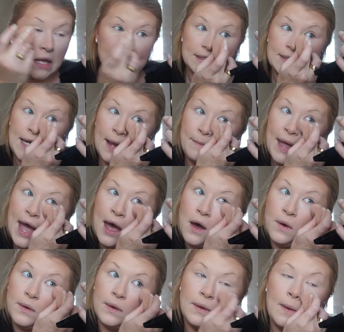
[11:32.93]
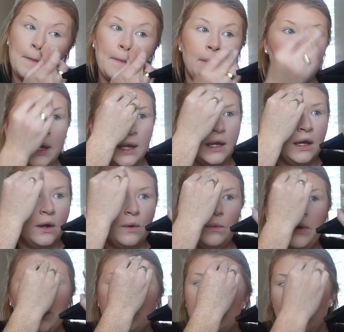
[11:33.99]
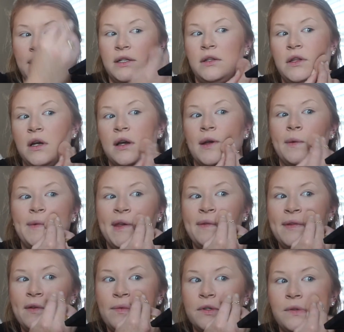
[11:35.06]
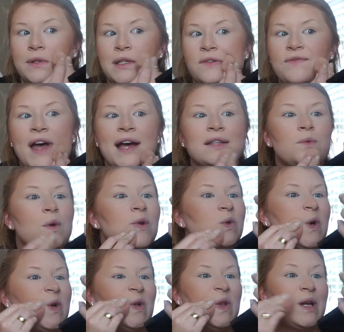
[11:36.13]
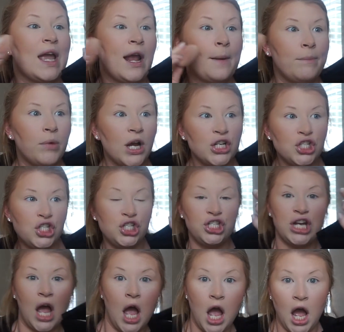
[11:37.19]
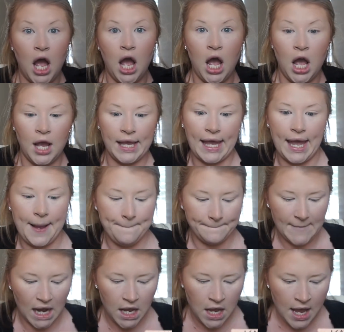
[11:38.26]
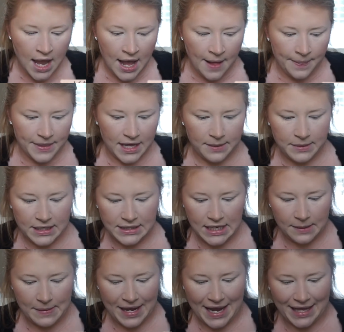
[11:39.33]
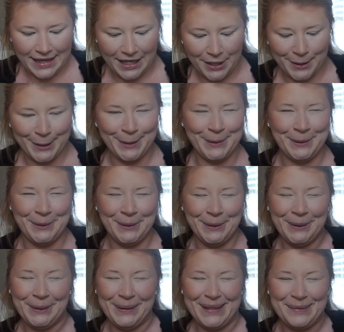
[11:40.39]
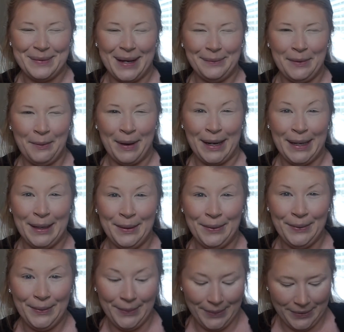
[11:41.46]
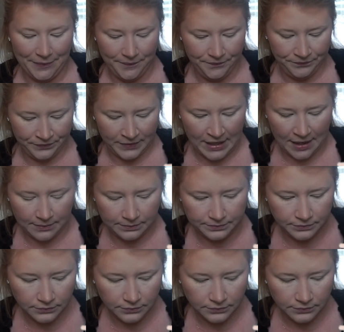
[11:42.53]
stamp out. We are trying to look, even if we're doing this fast, we are trying to look airbrushed. Okay. Then I'm gonna take my highlighter. Ooh, which one do I wanna do? Okay.